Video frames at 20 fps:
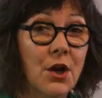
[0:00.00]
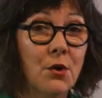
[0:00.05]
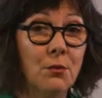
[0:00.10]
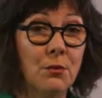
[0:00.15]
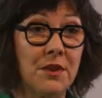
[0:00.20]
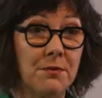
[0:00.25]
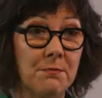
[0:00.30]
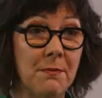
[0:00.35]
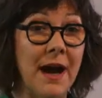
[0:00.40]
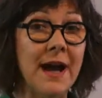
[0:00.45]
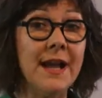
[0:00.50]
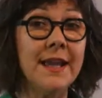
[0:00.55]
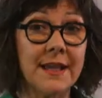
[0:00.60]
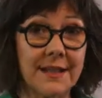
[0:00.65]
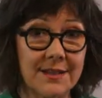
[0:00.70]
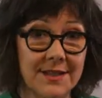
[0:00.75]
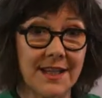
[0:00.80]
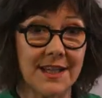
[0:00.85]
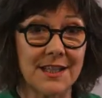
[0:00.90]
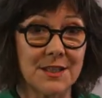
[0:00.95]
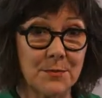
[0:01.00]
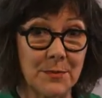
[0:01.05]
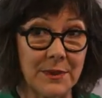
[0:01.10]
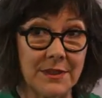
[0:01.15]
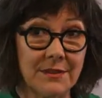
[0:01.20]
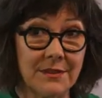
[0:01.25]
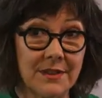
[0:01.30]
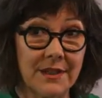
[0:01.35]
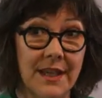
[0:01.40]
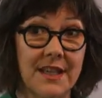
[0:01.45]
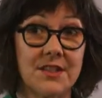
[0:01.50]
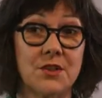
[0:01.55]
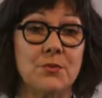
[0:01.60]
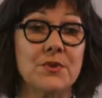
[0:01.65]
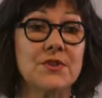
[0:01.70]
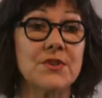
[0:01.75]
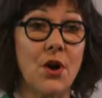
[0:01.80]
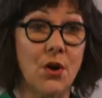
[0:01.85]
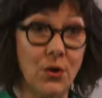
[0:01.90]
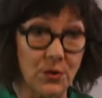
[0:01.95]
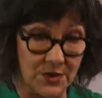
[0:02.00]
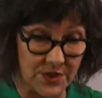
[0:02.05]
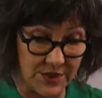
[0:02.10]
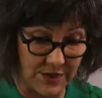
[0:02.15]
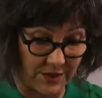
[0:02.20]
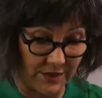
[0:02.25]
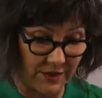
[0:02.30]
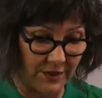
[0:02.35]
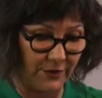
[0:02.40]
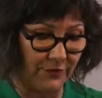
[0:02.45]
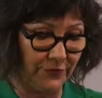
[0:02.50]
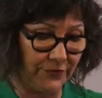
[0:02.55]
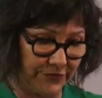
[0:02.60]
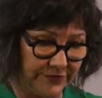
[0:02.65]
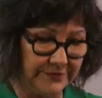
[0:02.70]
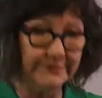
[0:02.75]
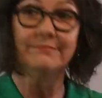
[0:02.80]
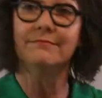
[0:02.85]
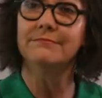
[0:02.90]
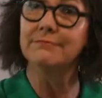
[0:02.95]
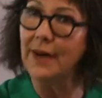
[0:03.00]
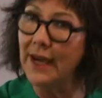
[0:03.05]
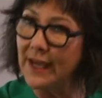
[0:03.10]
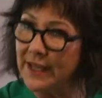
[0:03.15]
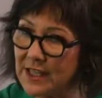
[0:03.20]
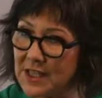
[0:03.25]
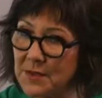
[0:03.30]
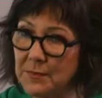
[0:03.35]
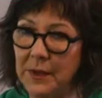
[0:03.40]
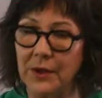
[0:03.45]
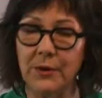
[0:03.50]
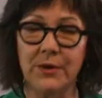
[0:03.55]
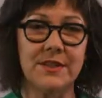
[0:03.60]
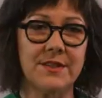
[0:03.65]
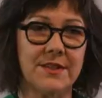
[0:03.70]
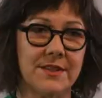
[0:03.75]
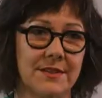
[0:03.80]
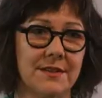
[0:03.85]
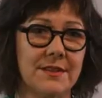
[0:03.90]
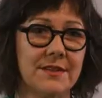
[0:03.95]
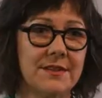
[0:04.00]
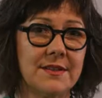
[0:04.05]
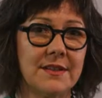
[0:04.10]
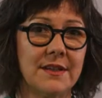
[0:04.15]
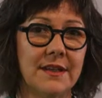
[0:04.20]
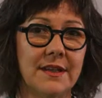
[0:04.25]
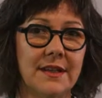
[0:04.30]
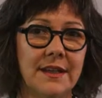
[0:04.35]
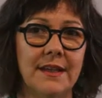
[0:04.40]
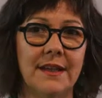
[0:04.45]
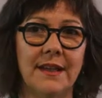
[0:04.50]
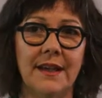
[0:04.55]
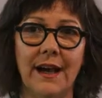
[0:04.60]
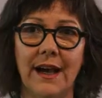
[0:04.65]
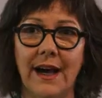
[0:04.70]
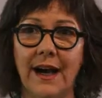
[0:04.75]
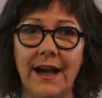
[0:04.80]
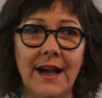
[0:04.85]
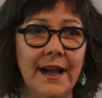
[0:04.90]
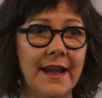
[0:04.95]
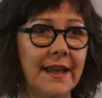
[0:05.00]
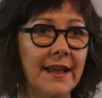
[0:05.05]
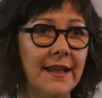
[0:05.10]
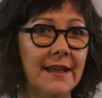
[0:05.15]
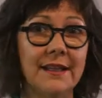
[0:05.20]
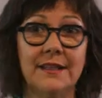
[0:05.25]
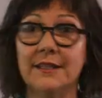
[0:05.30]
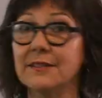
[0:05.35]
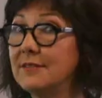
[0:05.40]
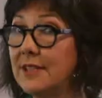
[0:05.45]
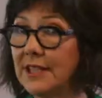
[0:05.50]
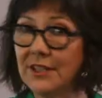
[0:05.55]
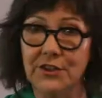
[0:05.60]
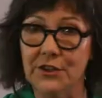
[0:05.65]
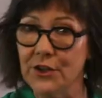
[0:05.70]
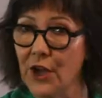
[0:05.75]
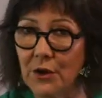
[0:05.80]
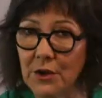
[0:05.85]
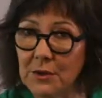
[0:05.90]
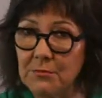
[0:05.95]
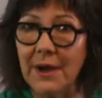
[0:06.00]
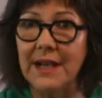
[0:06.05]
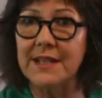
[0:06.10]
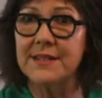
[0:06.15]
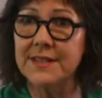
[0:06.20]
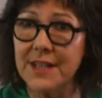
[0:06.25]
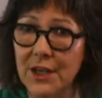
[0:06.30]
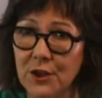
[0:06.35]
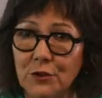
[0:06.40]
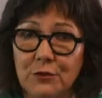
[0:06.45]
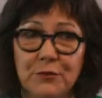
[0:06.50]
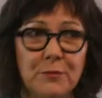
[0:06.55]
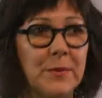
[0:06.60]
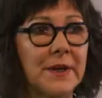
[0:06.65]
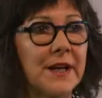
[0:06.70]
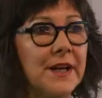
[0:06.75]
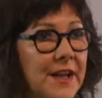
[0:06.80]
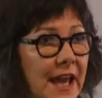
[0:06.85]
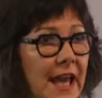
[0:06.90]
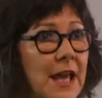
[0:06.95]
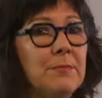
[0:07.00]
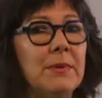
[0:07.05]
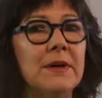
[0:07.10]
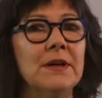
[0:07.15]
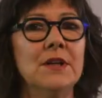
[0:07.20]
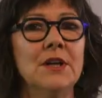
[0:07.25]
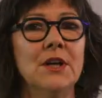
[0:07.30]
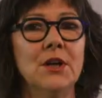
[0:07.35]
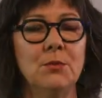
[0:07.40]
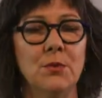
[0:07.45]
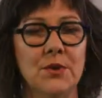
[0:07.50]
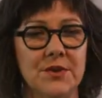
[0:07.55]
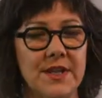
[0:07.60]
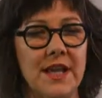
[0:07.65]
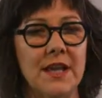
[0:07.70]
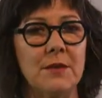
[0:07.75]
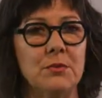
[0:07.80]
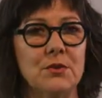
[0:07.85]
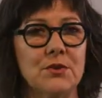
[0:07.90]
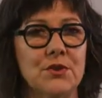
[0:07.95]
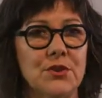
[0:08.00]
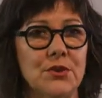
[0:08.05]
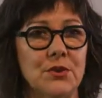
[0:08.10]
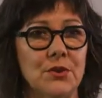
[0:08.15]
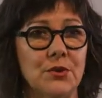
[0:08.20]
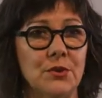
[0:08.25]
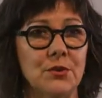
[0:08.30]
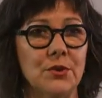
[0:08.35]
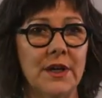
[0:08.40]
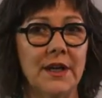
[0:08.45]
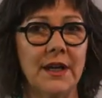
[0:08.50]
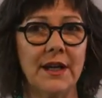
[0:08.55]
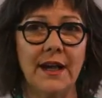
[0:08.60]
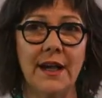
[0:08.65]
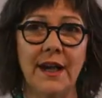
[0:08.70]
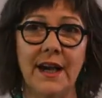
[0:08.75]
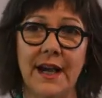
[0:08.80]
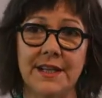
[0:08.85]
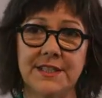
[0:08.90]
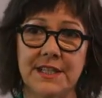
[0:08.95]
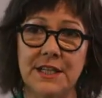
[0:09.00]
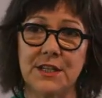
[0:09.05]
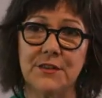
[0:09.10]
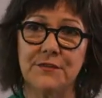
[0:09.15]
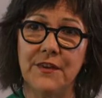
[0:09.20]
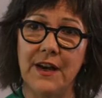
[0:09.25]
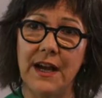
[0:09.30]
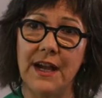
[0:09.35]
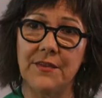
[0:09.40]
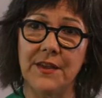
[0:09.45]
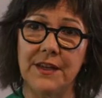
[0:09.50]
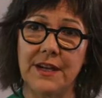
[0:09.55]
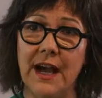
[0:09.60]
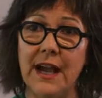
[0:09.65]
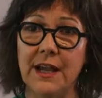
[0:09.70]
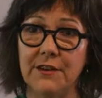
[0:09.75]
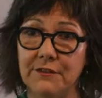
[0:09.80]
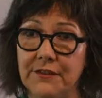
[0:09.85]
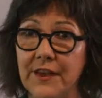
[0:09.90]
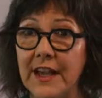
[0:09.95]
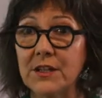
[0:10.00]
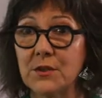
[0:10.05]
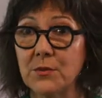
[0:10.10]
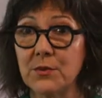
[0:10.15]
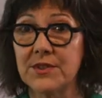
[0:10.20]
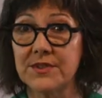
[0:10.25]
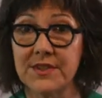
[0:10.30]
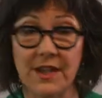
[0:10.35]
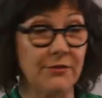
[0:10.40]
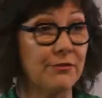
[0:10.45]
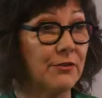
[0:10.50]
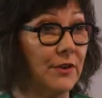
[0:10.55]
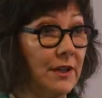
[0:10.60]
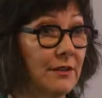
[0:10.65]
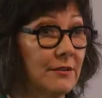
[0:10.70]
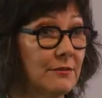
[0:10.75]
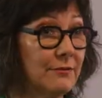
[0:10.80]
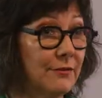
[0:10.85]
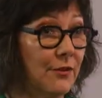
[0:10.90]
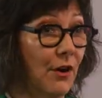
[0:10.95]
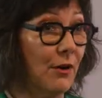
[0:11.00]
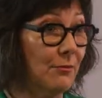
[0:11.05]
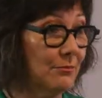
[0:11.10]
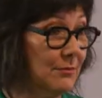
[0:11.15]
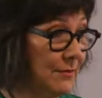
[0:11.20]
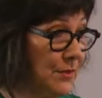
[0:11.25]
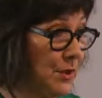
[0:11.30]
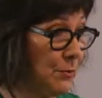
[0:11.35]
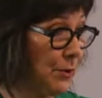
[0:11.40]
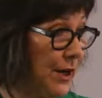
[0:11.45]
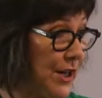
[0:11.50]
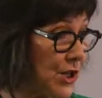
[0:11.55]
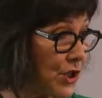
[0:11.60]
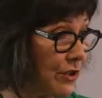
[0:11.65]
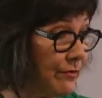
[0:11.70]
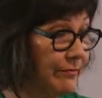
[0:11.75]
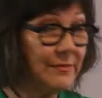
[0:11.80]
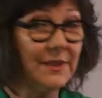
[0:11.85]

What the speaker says: with my ex-husband, as a result of my experiences, I didn't know it myself, but a neighbour was able to identify that I, in fact, was suffering from depression.